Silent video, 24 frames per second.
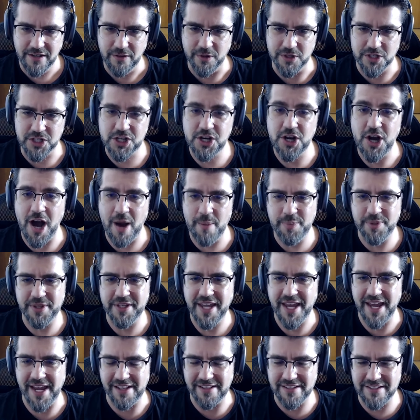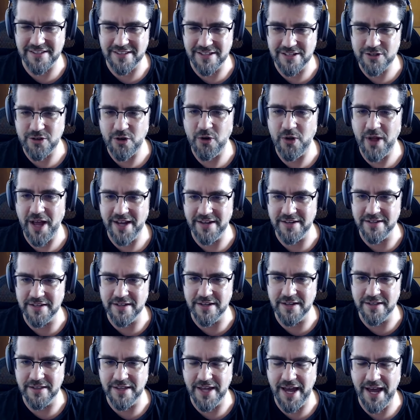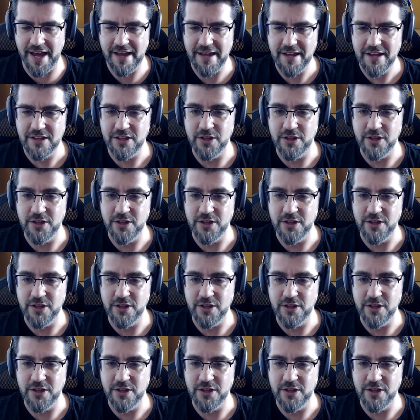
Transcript: which complicates this whole idea that